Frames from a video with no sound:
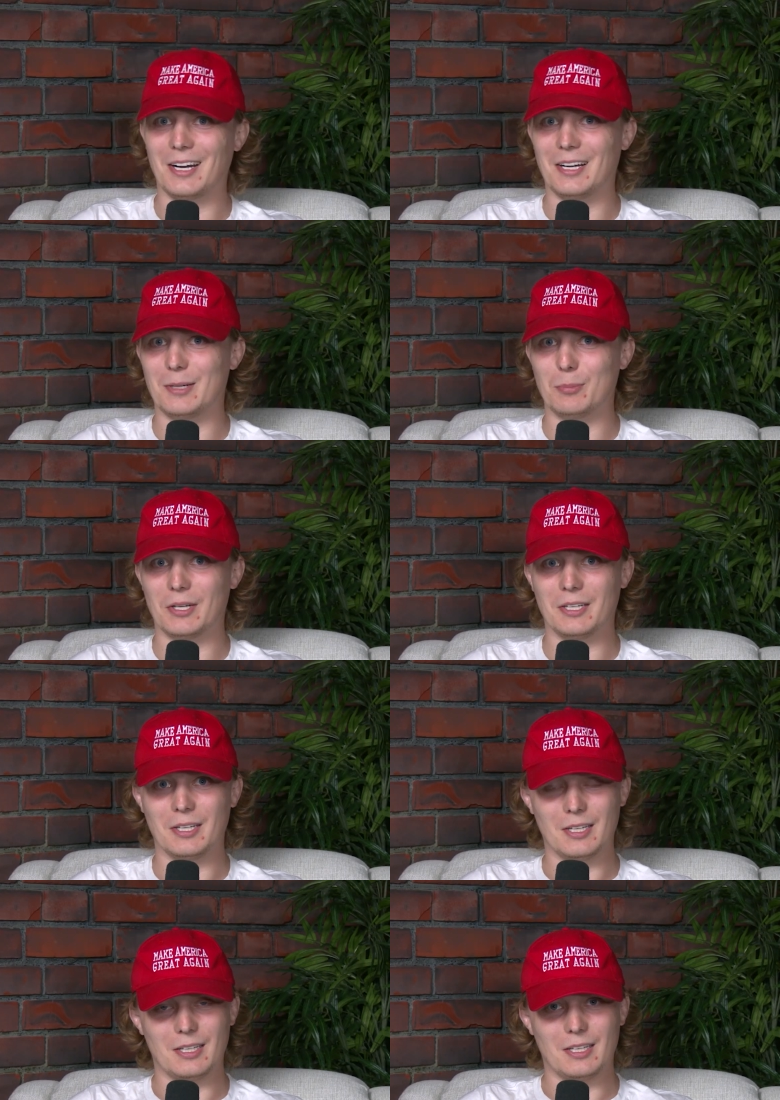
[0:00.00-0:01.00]
uh, but
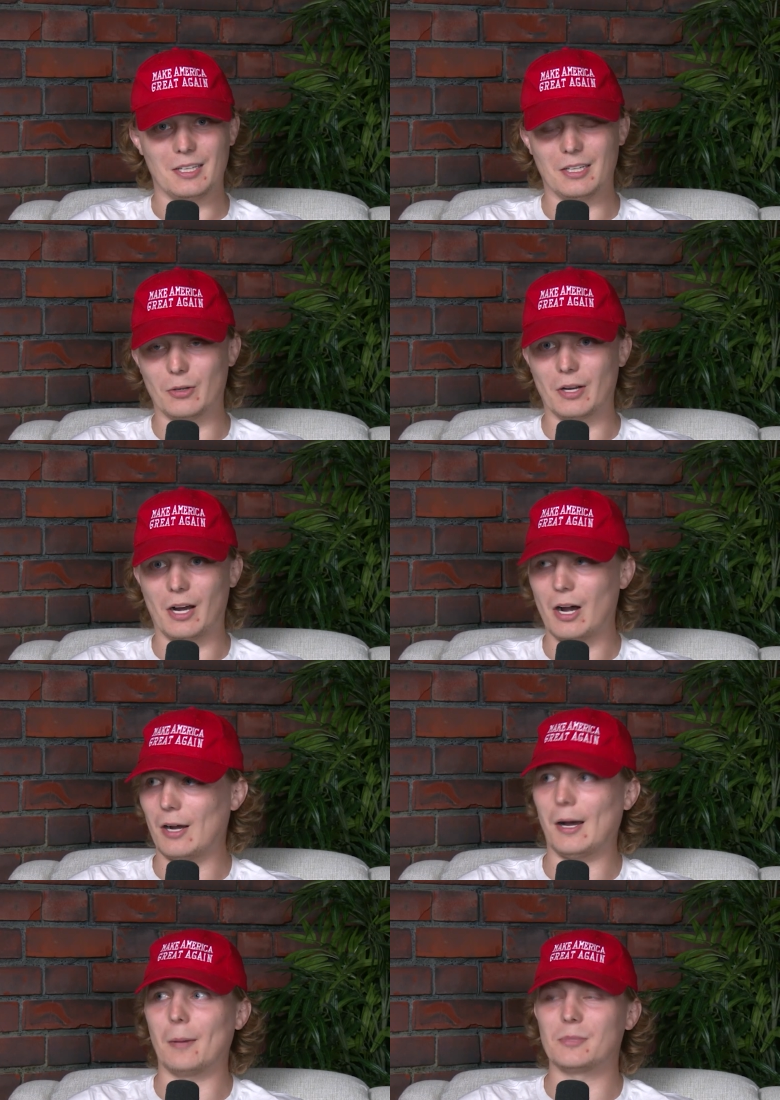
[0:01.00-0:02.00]
you know, and
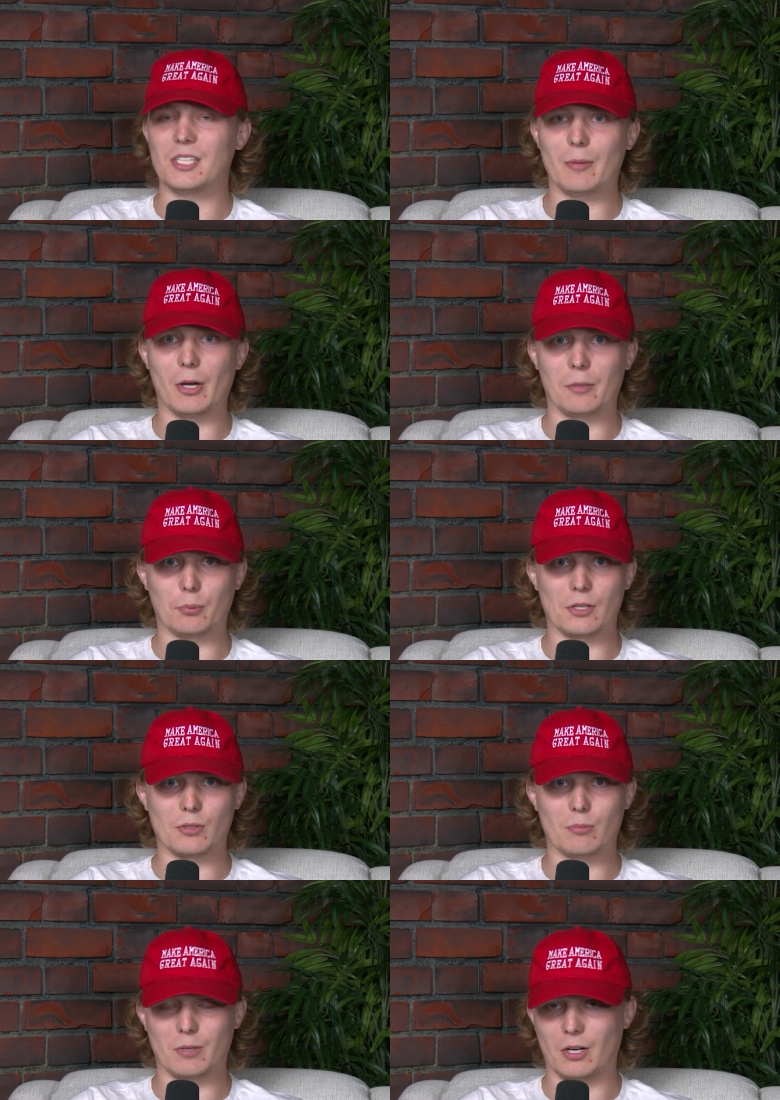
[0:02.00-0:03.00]
I, am semi impressed
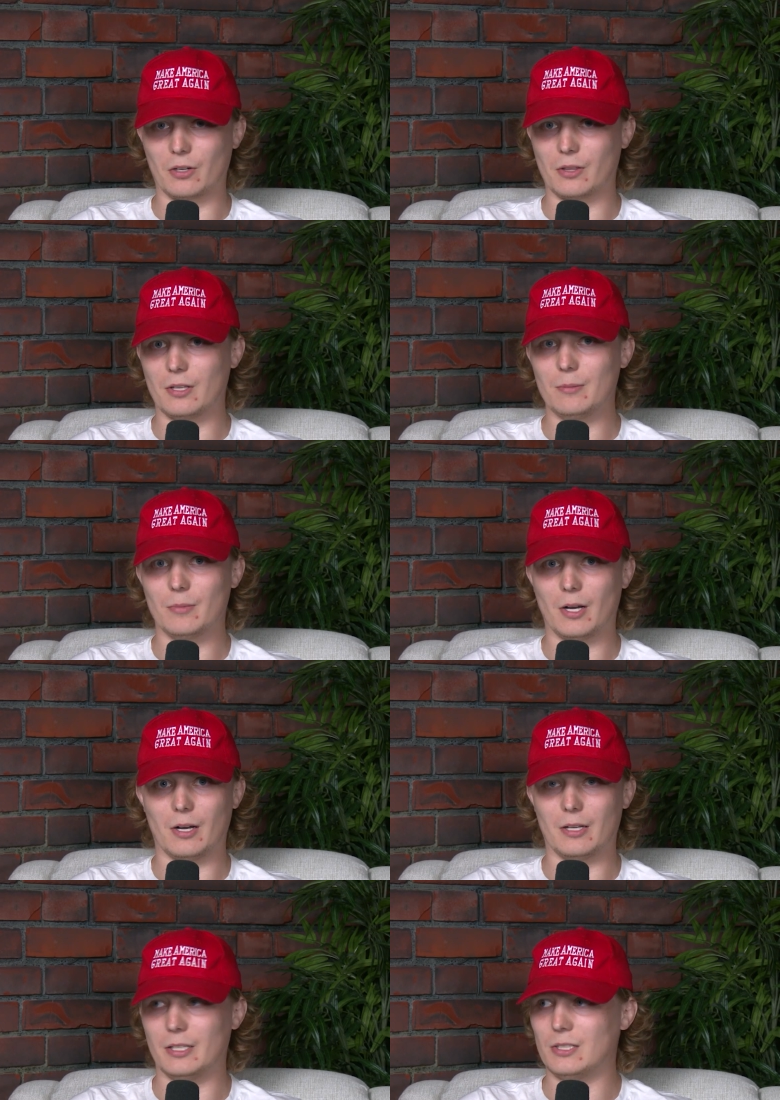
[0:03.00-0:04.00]
with McCarthy.
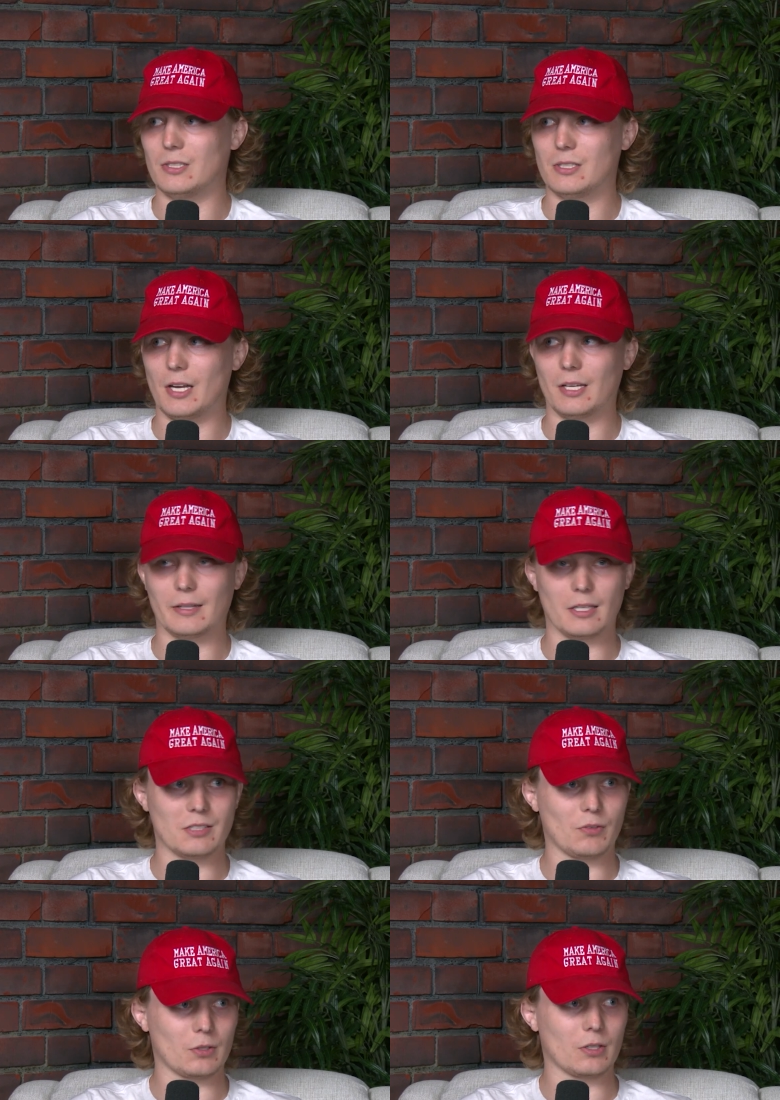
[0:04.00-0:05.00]
Uh, he's taking
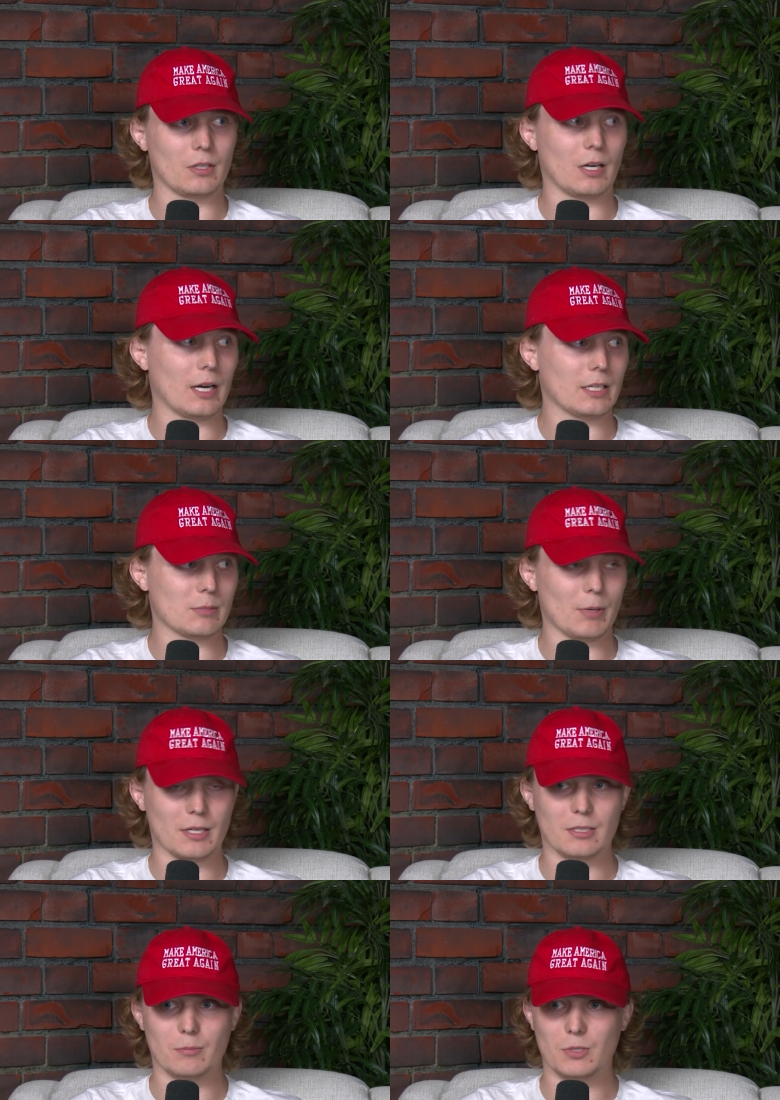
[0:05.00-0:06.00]
things further than I
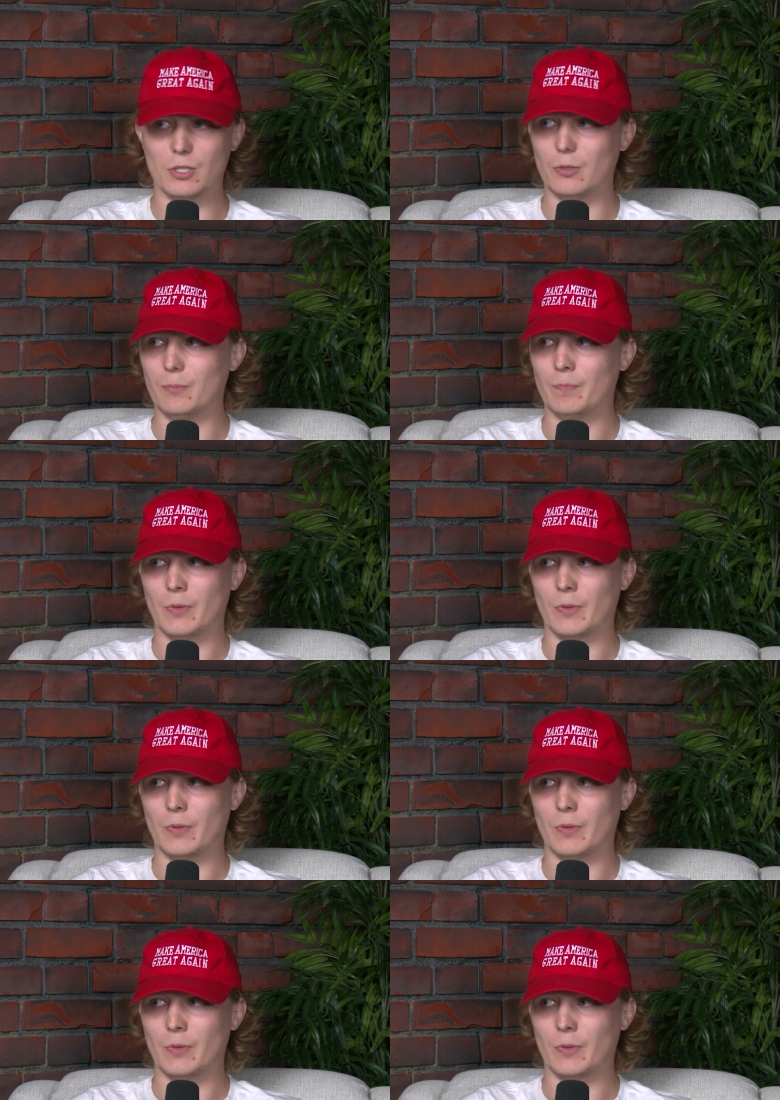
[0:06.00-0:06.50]
expect him to.